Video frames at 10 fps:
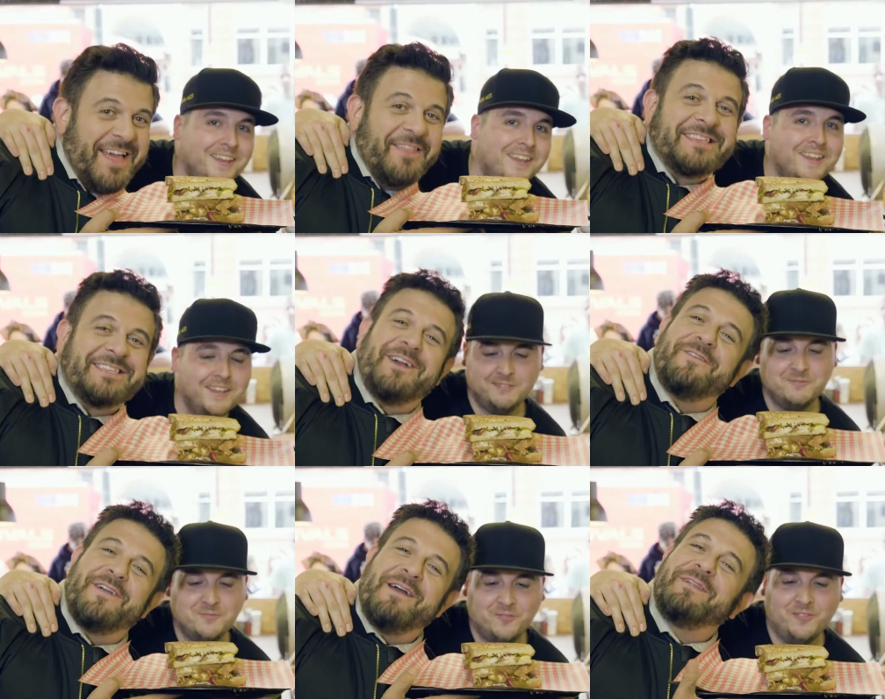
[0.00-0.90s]
Speaker 1: This is our
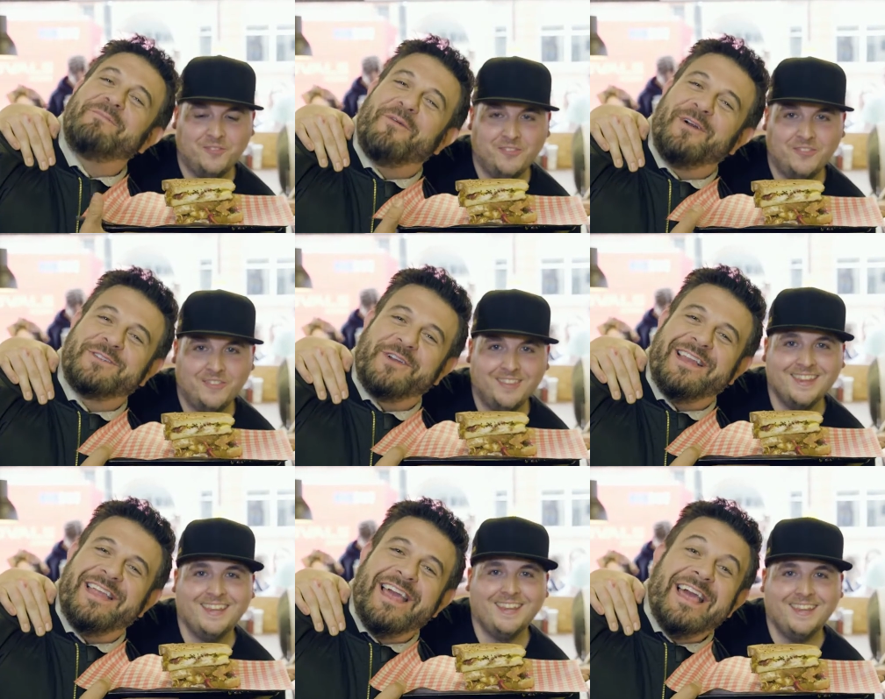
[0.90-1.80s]
family
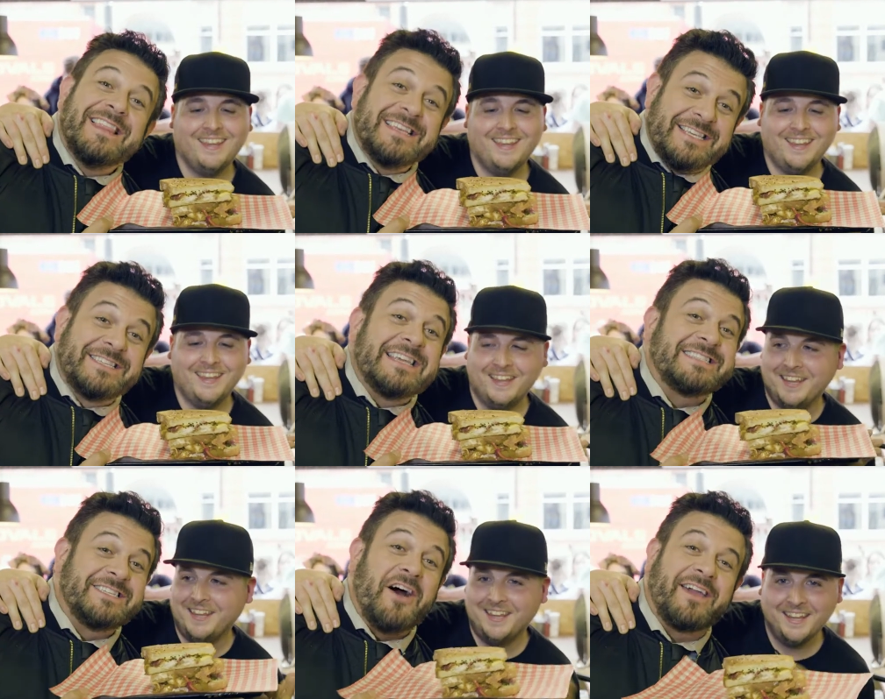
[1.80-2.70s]
portrait. This is
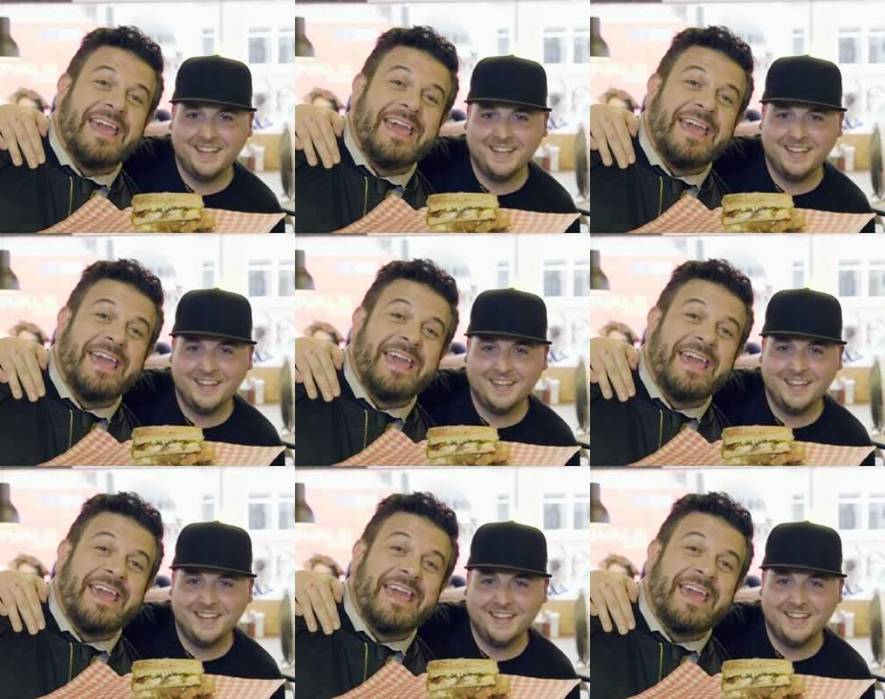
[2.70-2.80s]
this is our